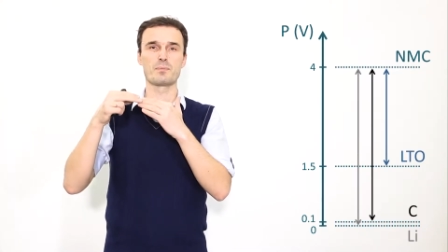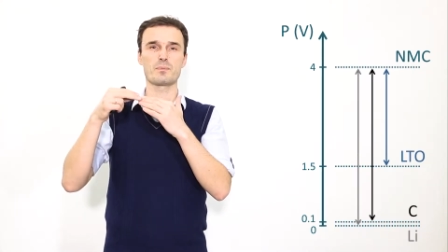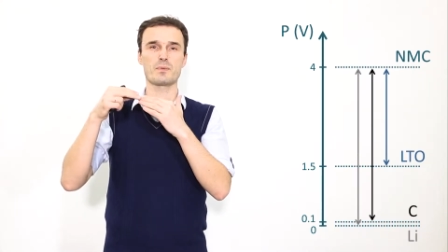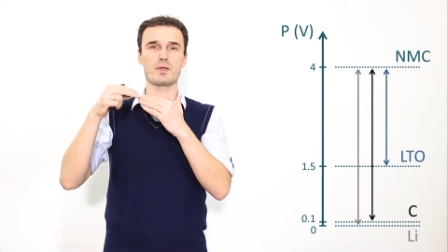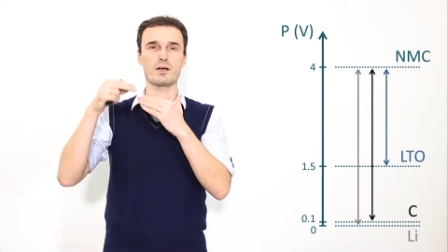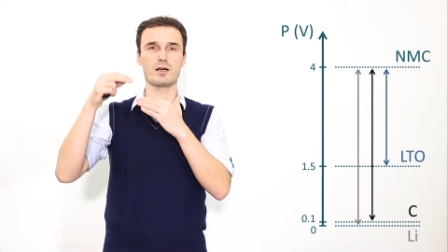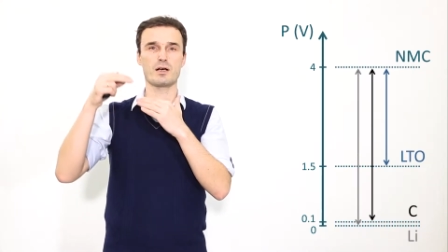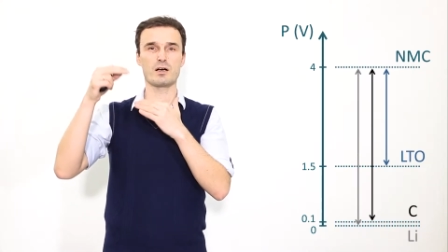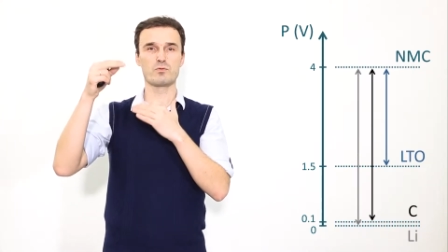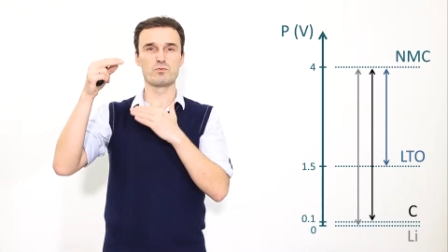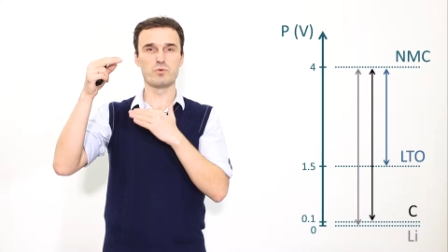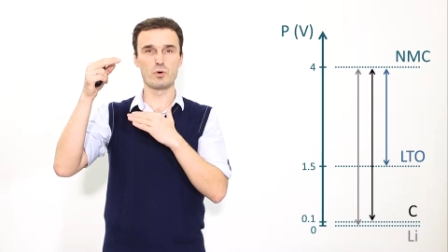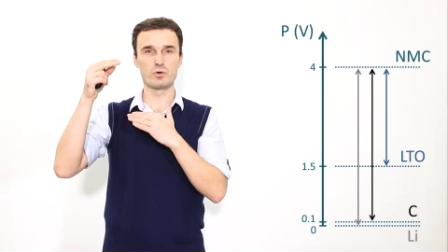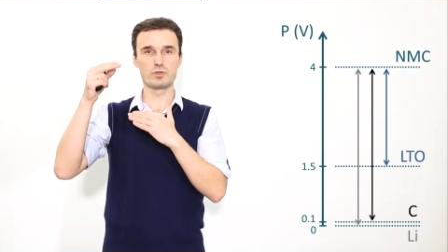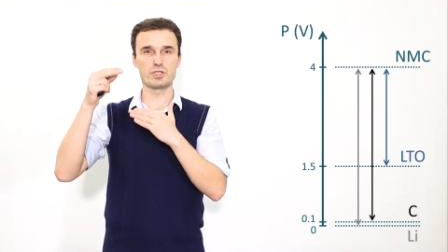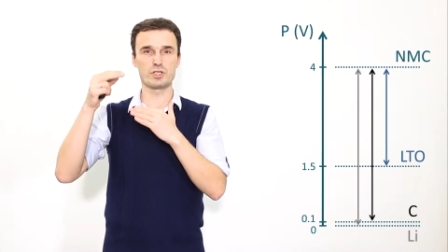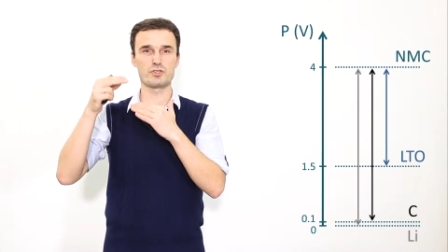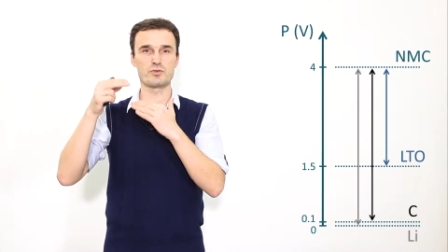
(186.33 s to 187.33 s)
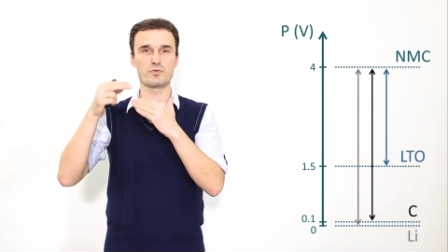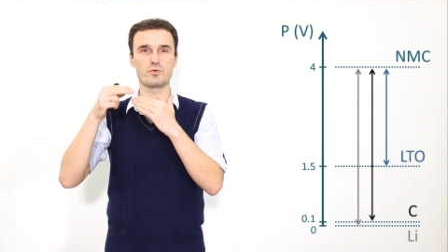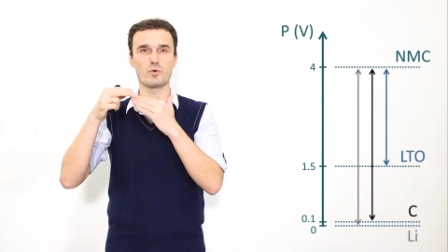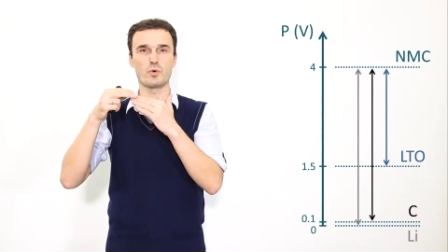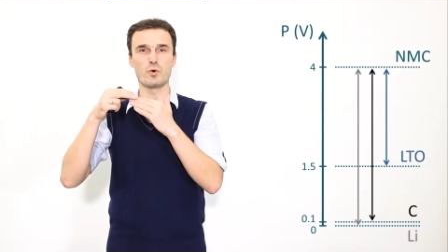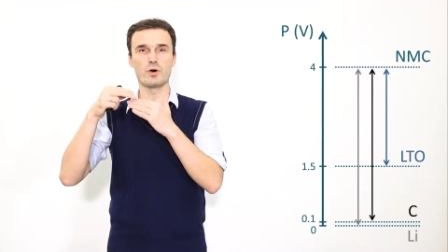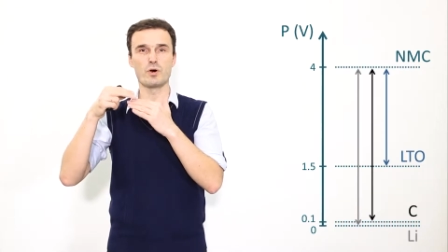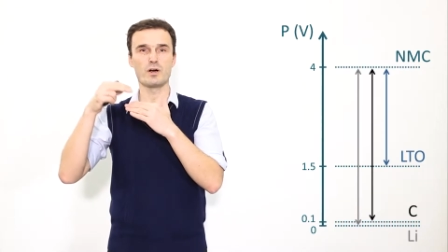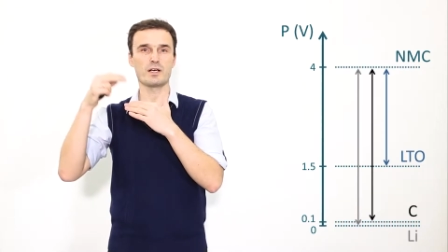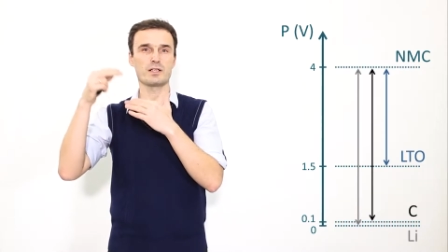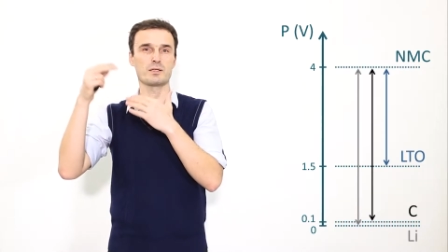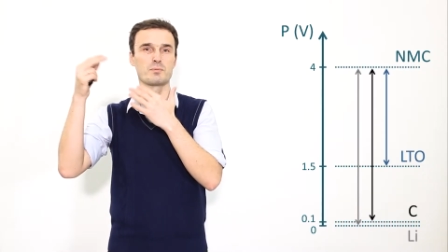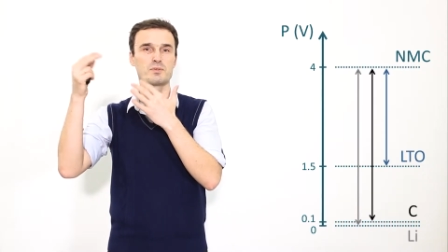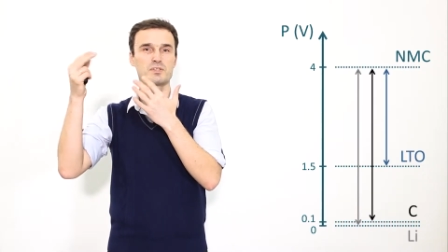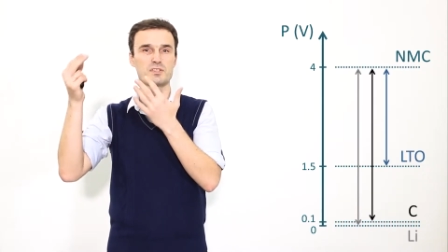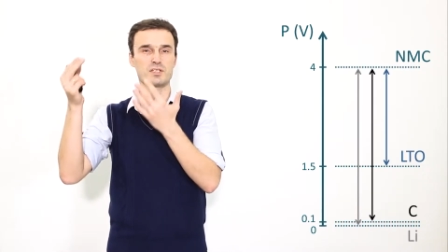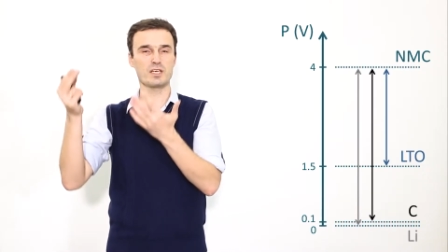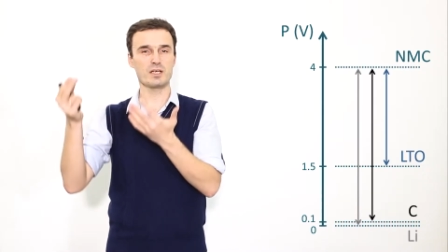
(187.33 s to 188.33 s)
voltage for
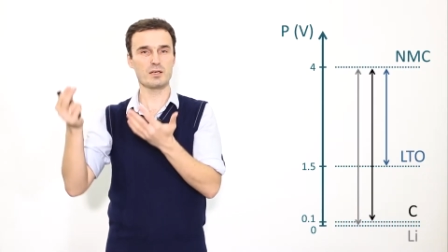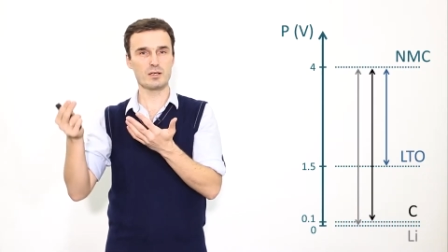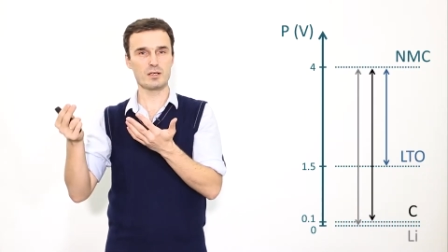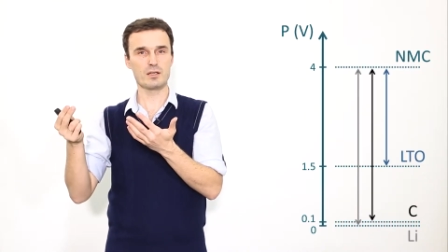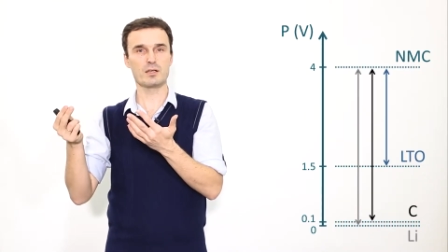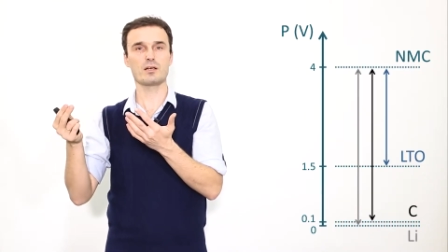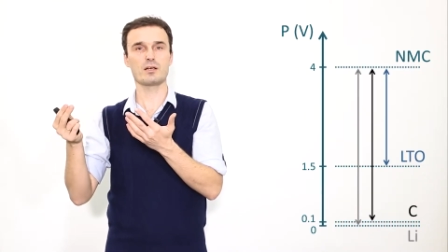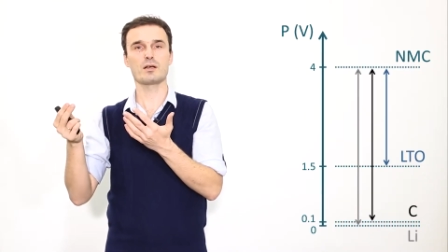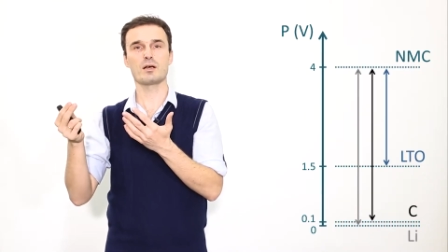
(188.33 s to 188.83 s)
NMC